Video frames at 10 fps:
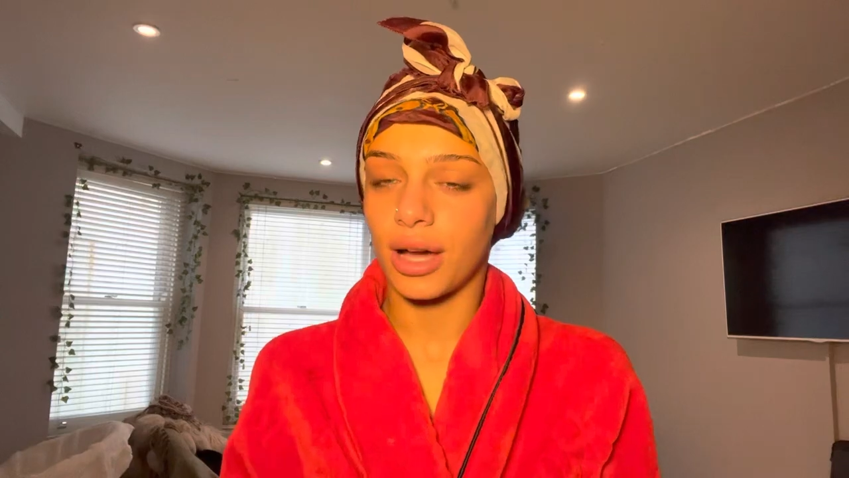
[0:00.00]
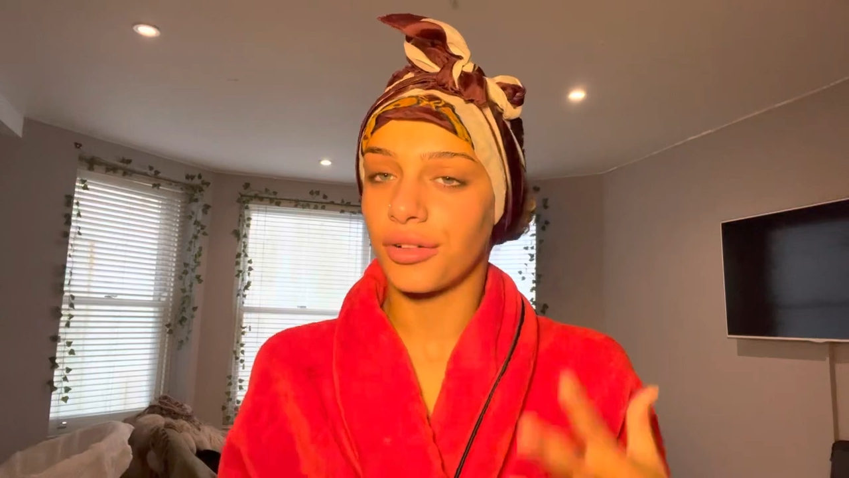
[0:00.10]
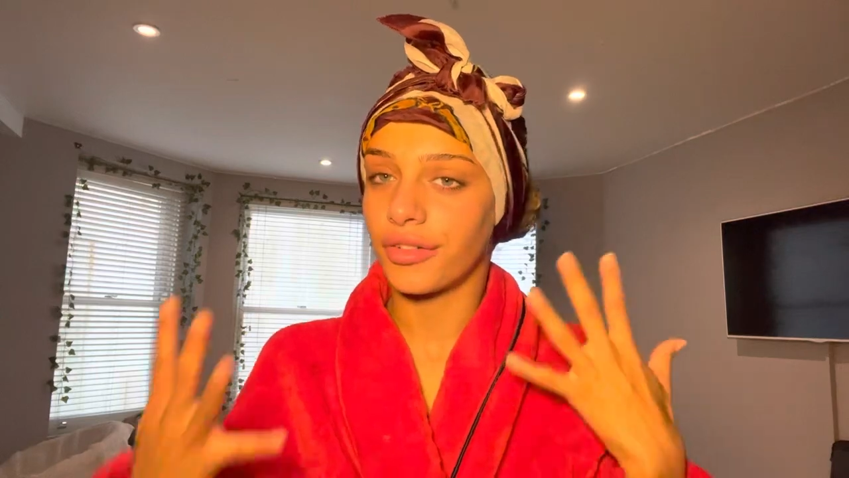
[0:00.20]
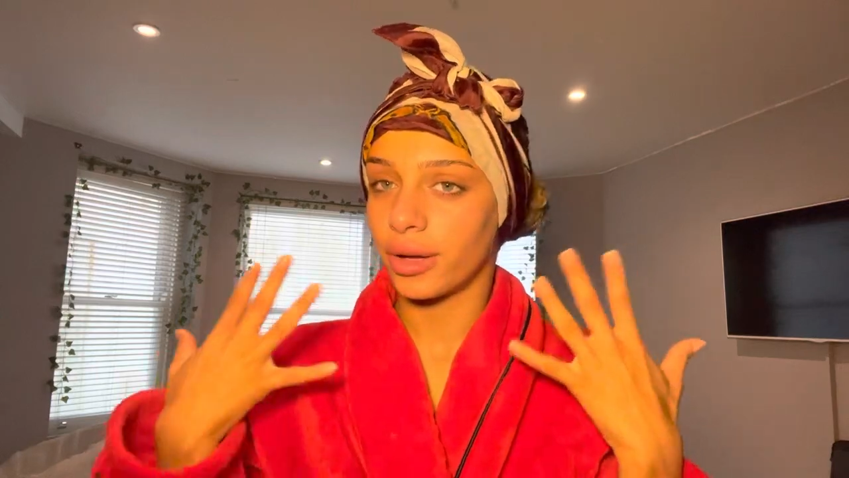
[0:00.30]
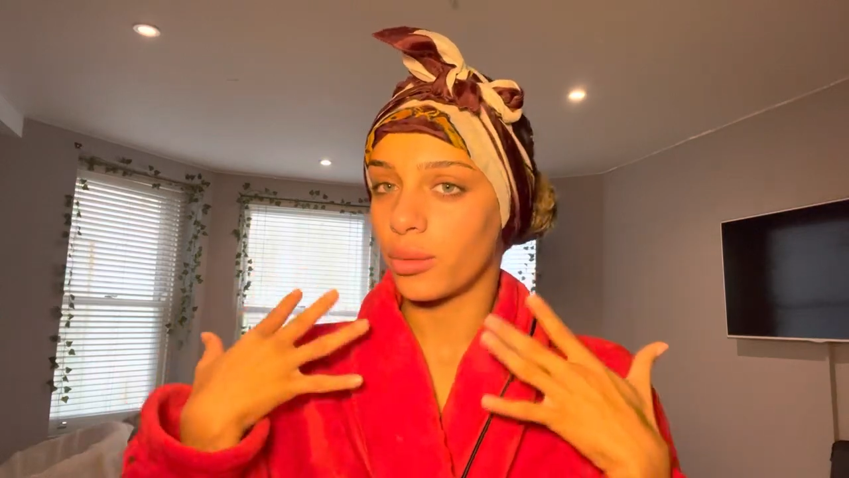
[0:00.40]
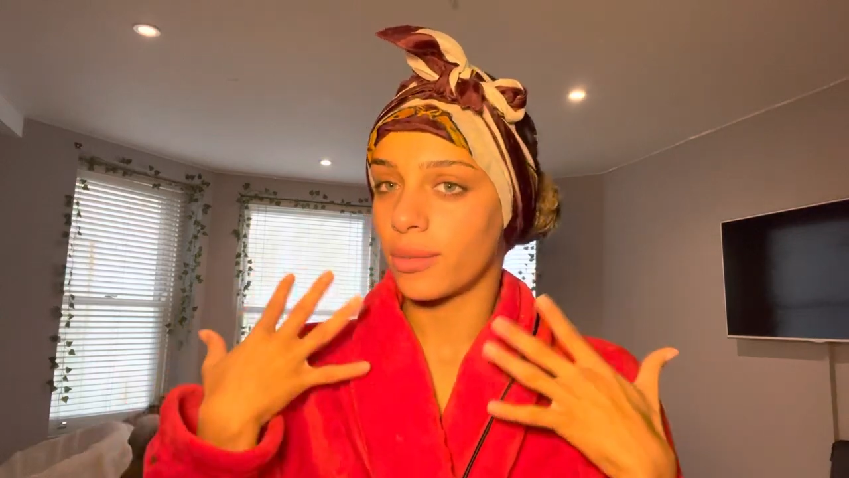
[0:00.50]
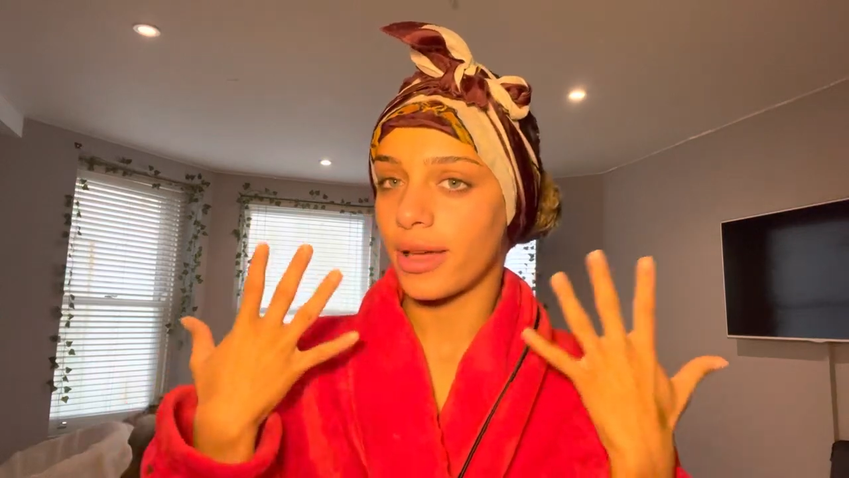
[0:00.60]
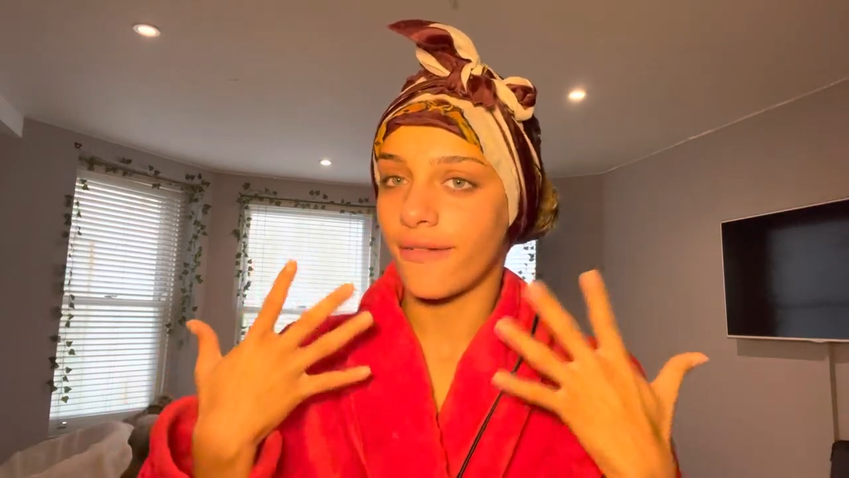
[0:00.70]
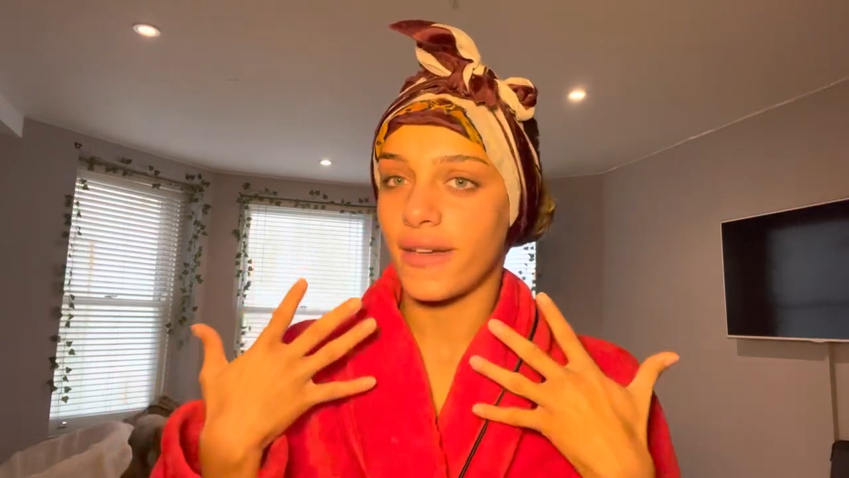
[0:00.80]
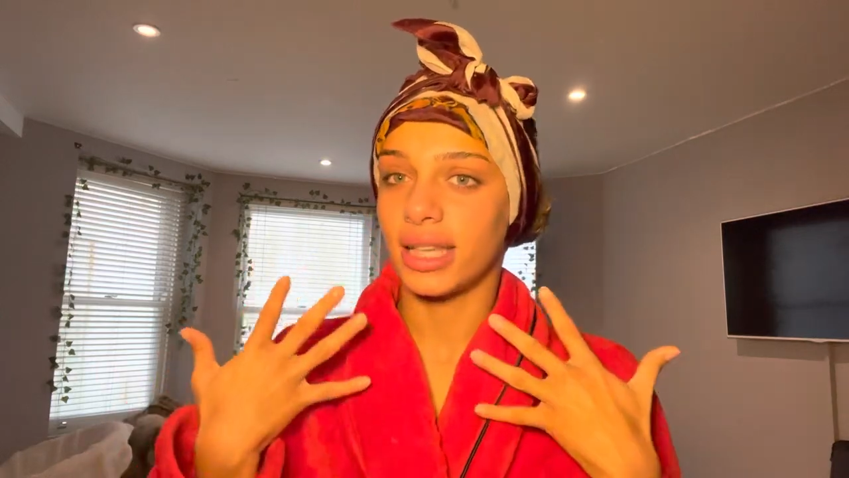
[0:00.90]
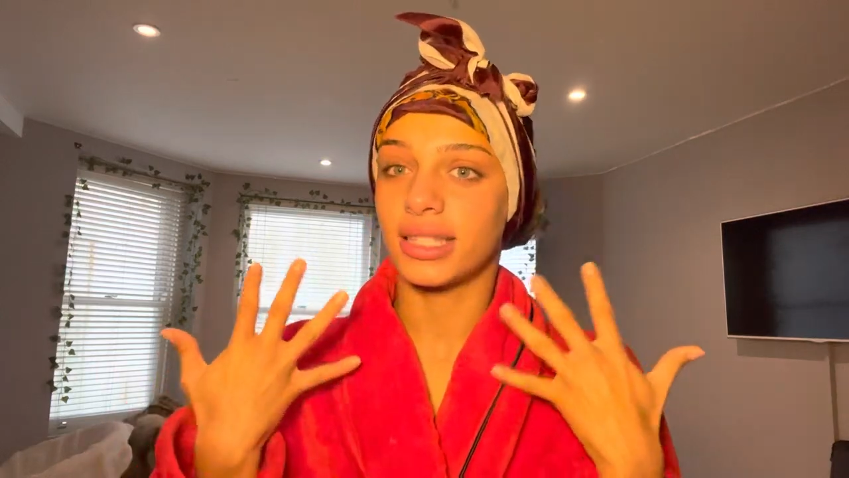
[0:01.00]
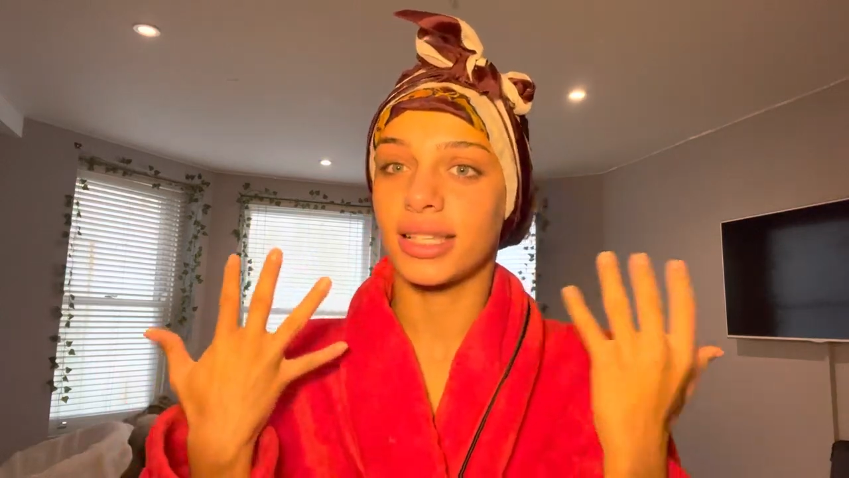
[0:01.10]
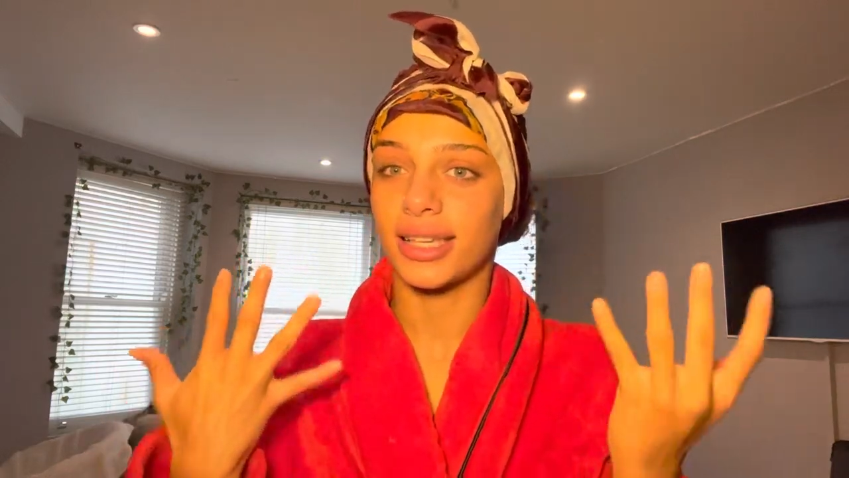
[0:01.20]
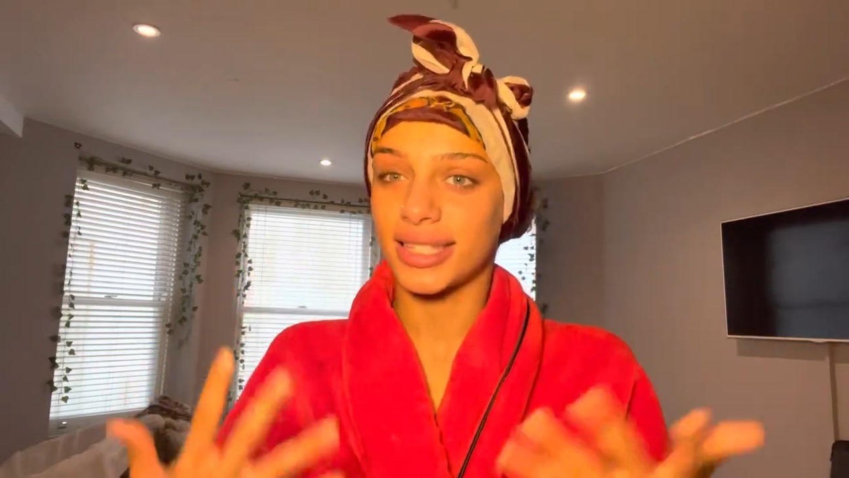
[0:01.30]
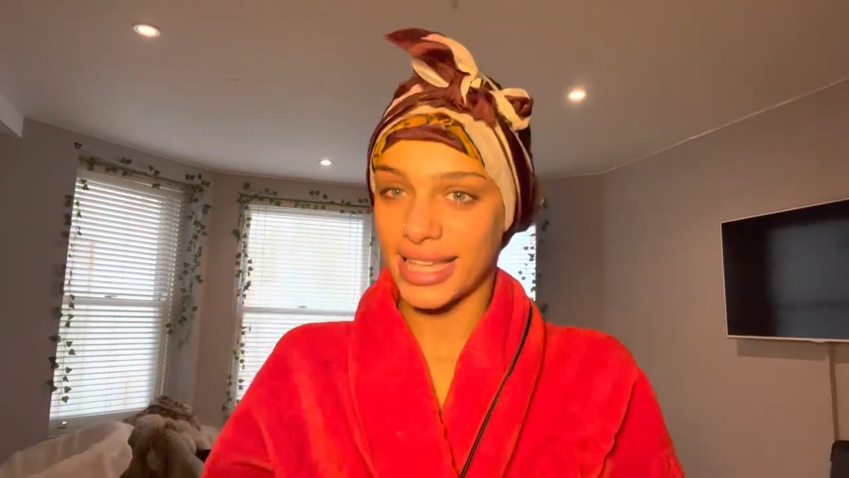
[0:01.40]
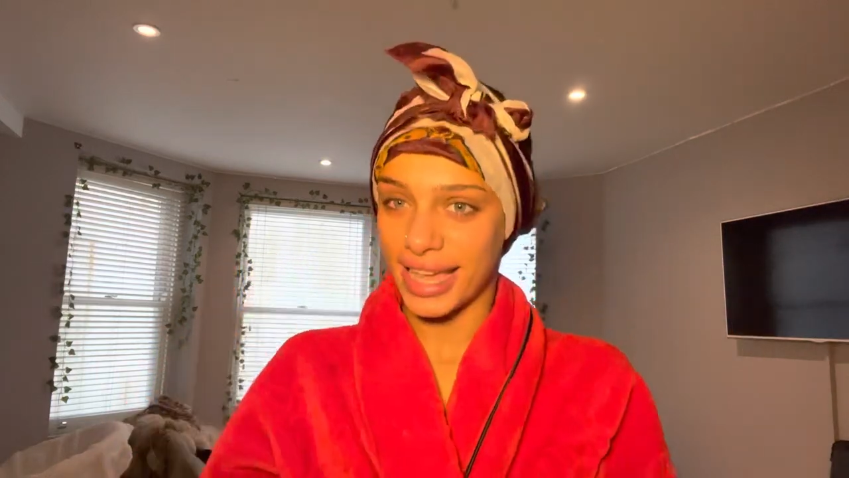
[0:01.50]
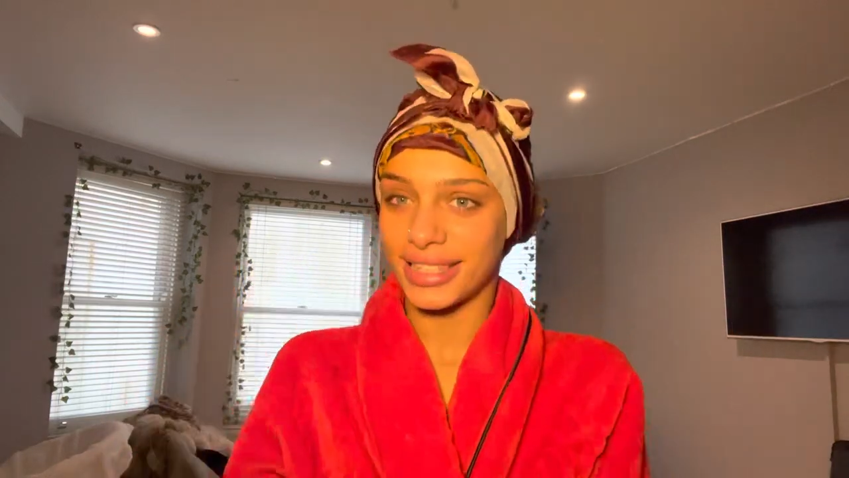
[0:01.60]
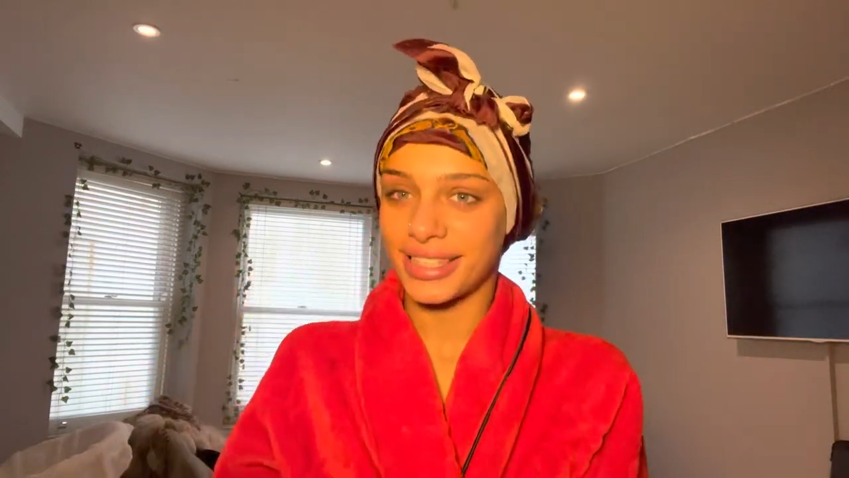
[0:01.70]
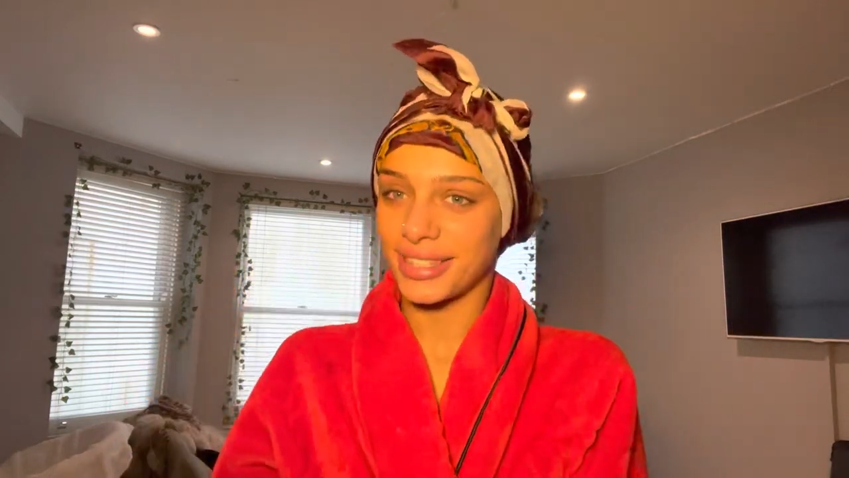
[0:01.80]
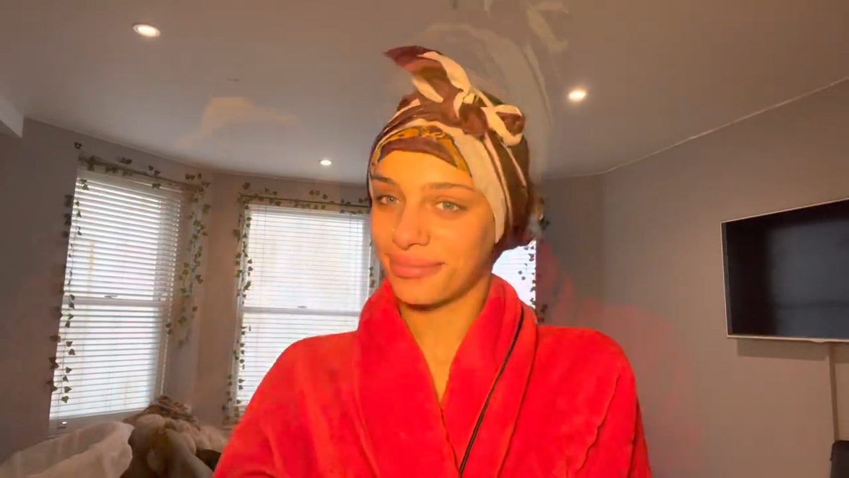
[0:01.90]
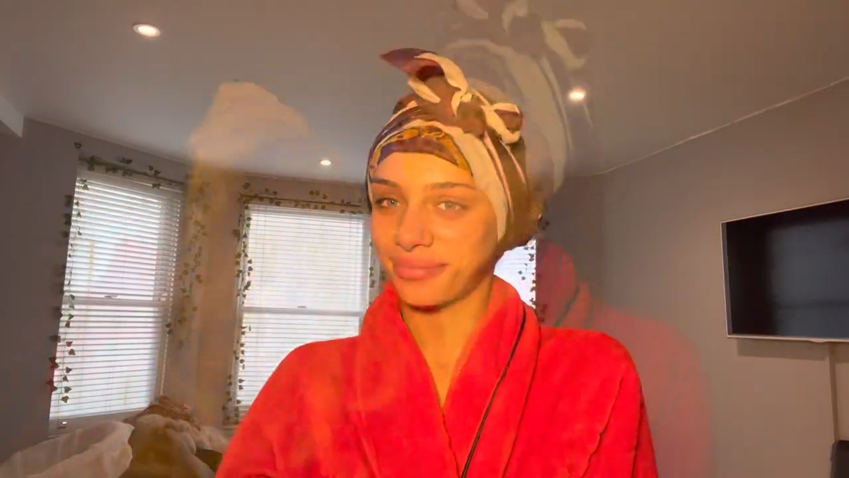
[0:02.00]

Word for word: outfit while my face sets